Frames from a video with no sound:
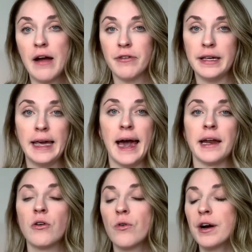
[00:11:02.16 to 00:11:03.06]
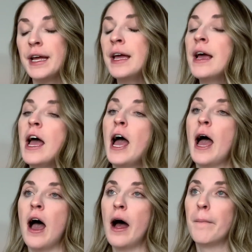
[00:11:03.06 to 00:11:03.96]
every category,
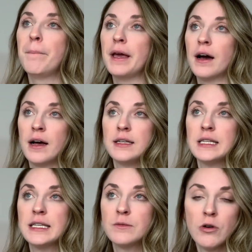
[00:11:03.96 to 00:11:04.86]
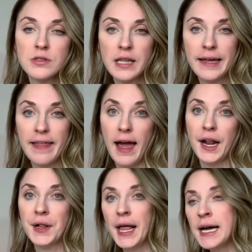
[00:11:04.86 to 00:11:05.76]
because it's most like the
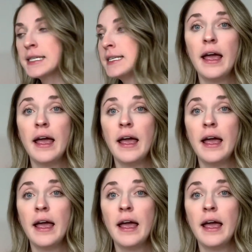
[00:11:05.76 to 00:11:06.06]
NCLEX.